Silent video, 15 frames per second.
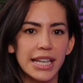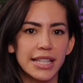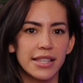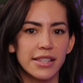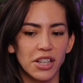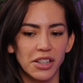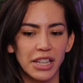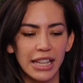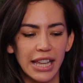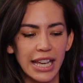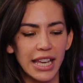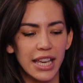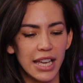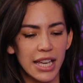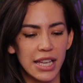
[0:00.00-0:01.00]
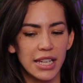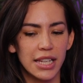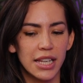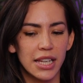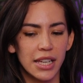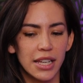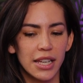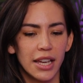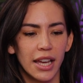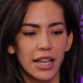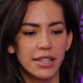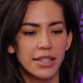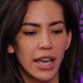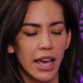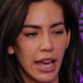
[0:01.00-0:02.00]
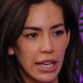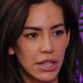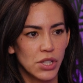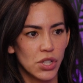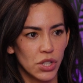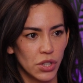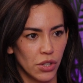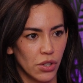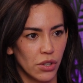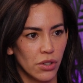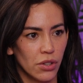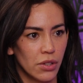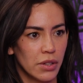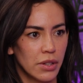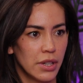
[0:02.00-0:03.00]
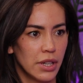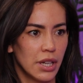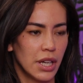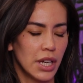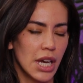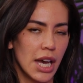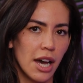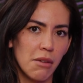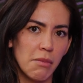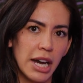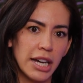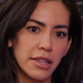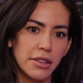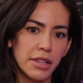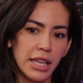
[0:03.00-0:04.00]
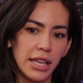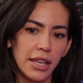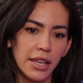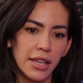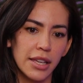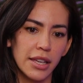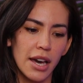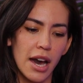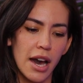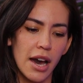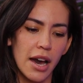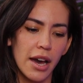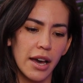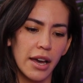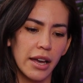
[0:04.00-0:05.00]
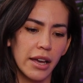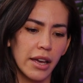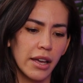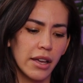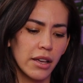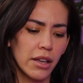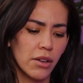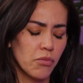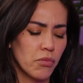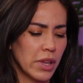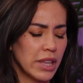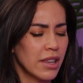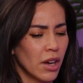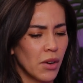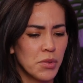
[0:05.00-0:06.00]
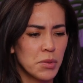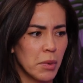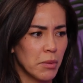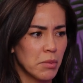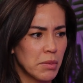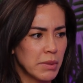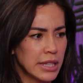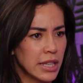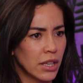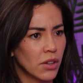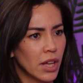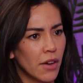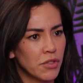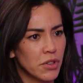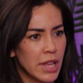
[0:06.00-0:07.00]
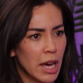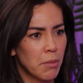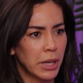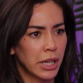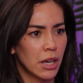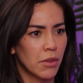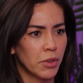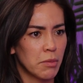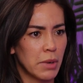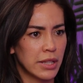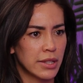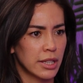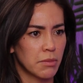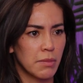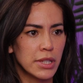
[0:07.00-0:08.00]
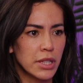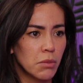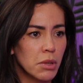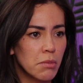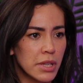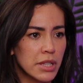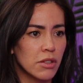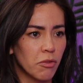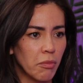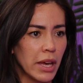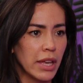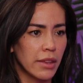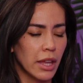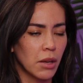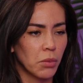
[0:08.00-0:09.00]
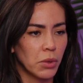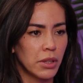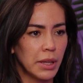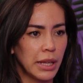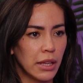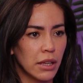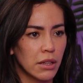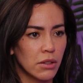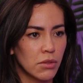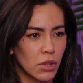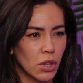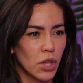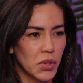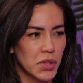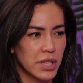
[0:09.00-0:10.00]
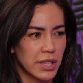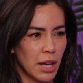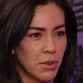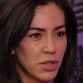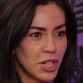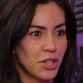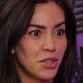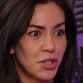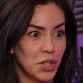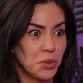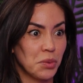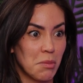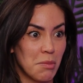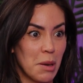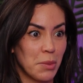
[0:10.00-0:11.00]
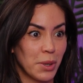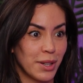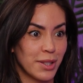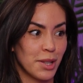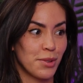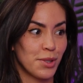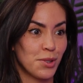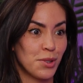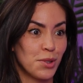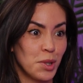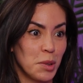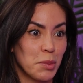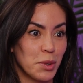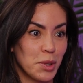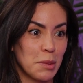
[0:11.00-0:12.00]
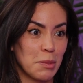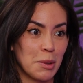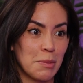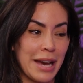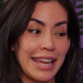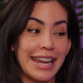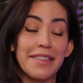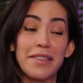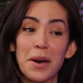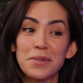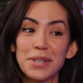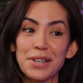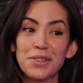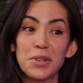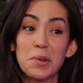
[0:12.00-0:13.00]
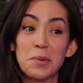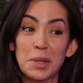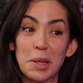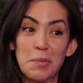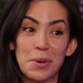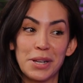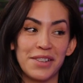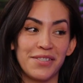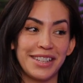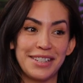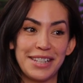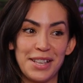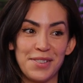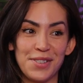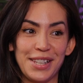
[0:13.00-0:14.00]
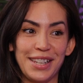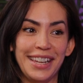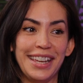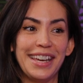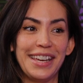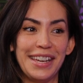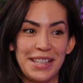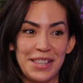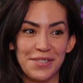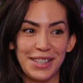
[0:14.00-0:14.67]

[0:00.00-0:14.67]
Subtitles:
necessarily like intentional. I think I was probably single after that breakup for about 6 months. So we must have met like really close to that, which I do remember because I was super, super mad. And that was actually a really point of contention in the